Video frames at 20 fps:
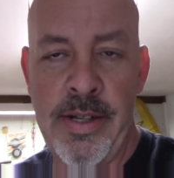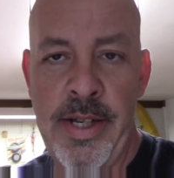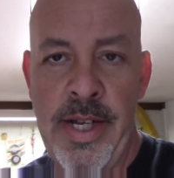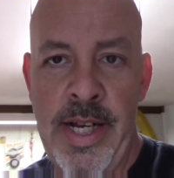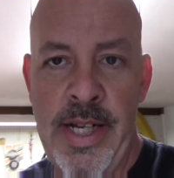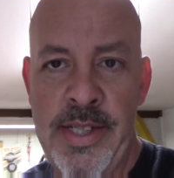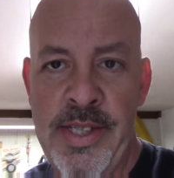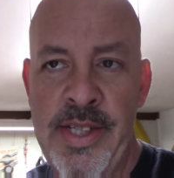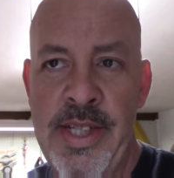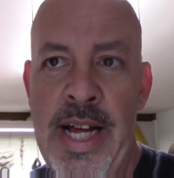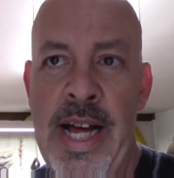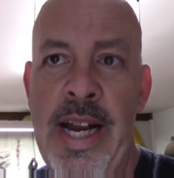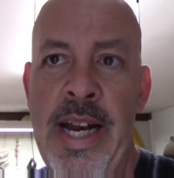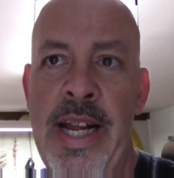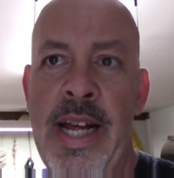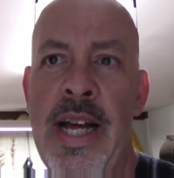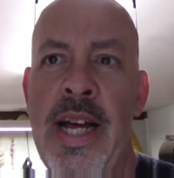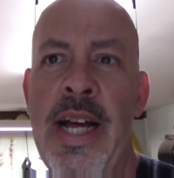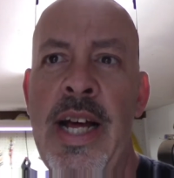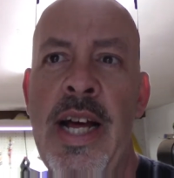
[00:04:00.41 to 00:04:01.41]
it's not
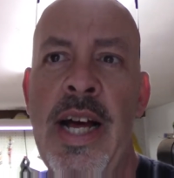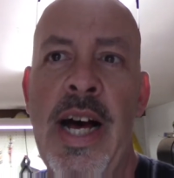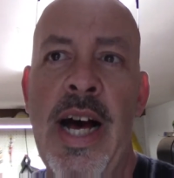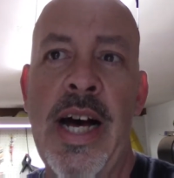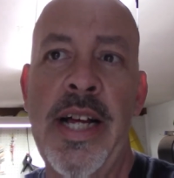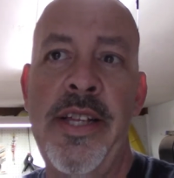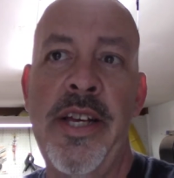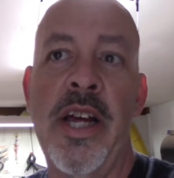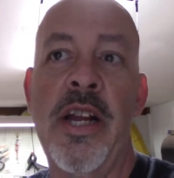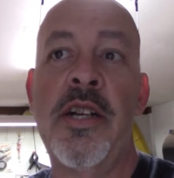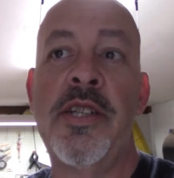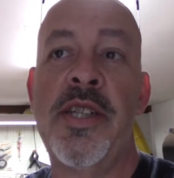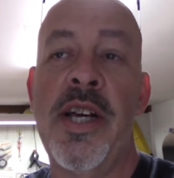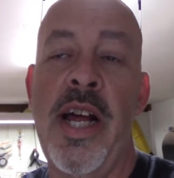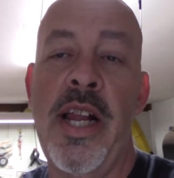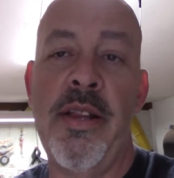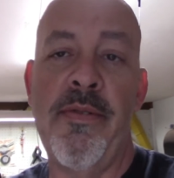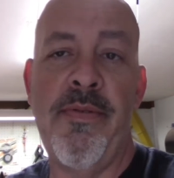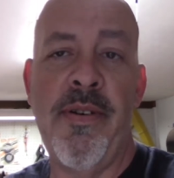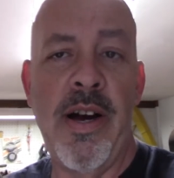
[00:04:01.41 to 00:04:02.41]
on the other side
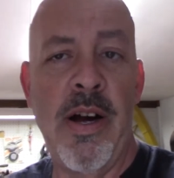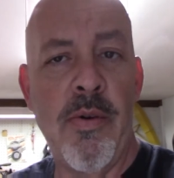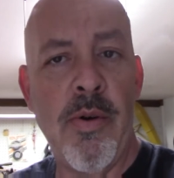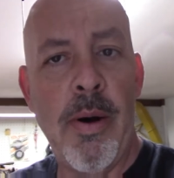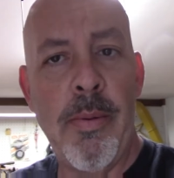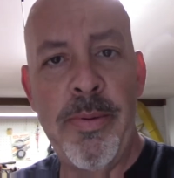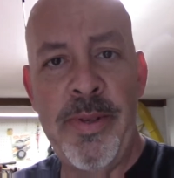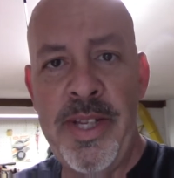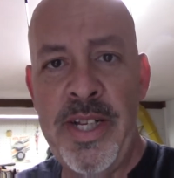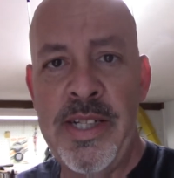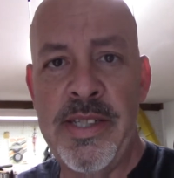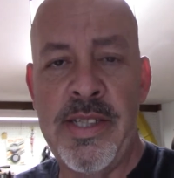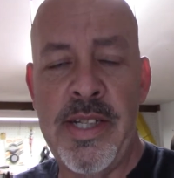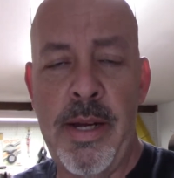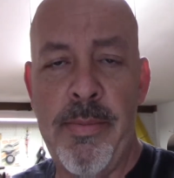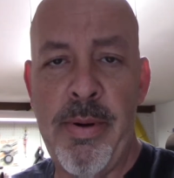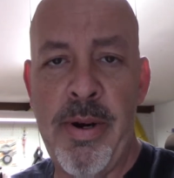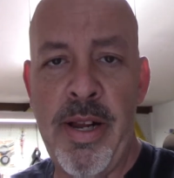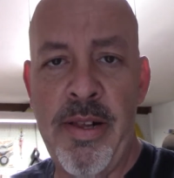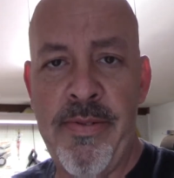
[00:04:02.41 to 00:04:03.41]
of the firewall, but the inside
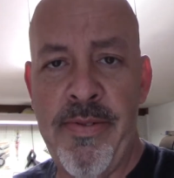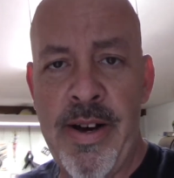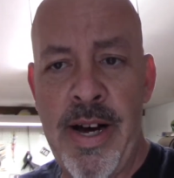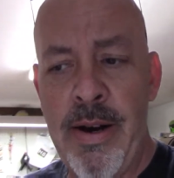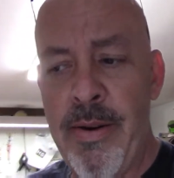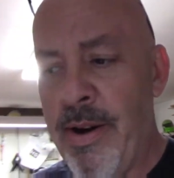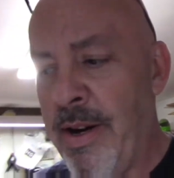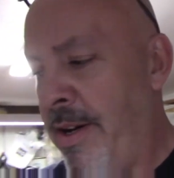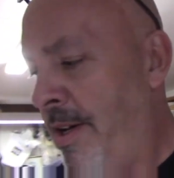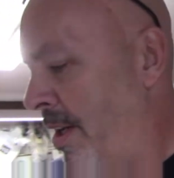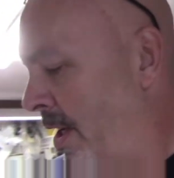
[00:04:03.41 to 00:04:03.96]
part of the firewall.